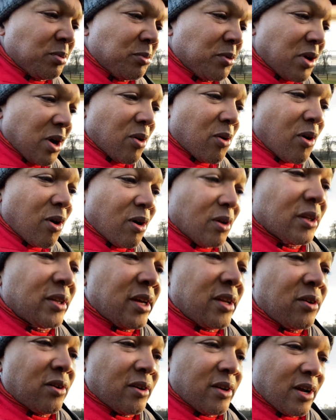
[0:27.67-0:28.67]
go all
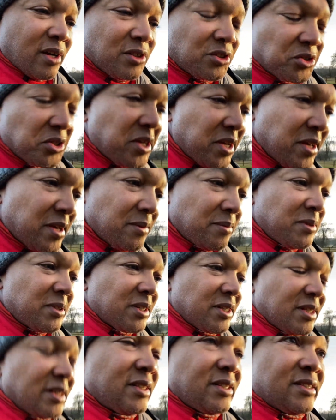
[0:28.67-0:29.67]
in on our dreams
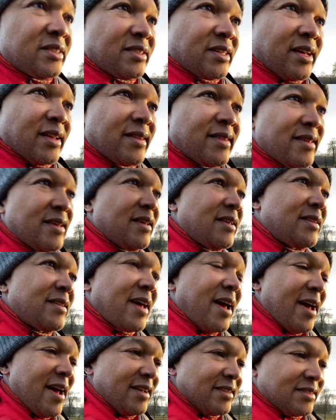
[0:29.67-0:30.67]
is that the
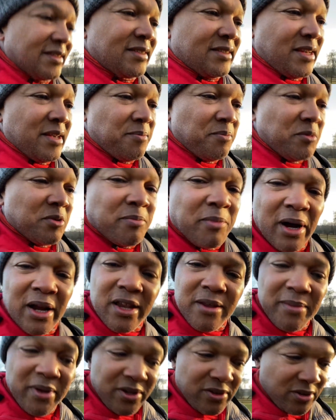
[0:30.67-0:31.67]
task seems
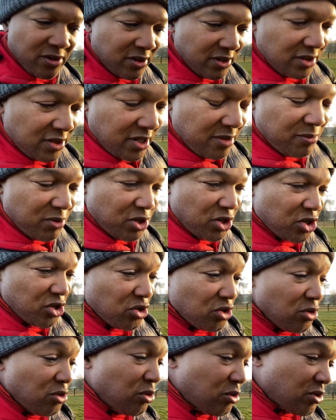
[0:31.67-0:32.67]
monumental. It seems
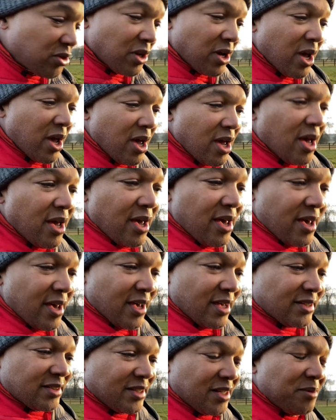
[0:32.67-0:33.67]
huge.
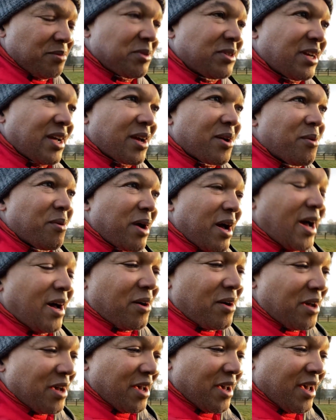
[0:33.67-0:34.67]
It seems like,
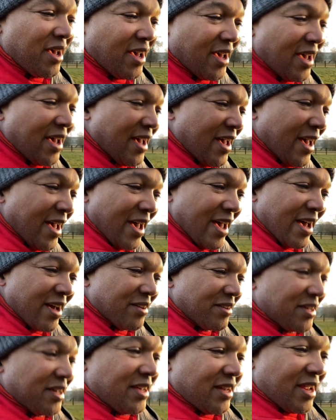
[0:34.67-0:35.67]
wow,
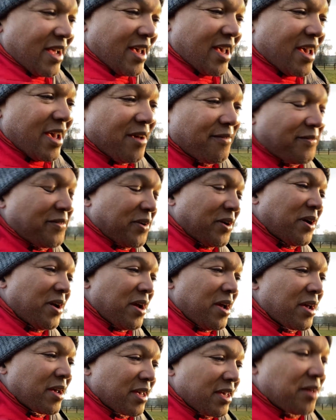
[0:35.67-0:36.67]
how can I ever,
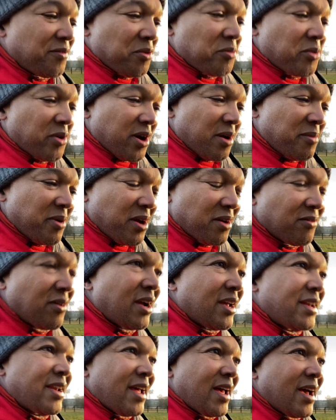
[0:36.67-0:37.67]
given where I'm at
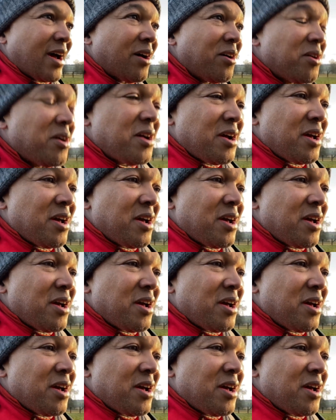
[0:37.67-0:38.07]
right now,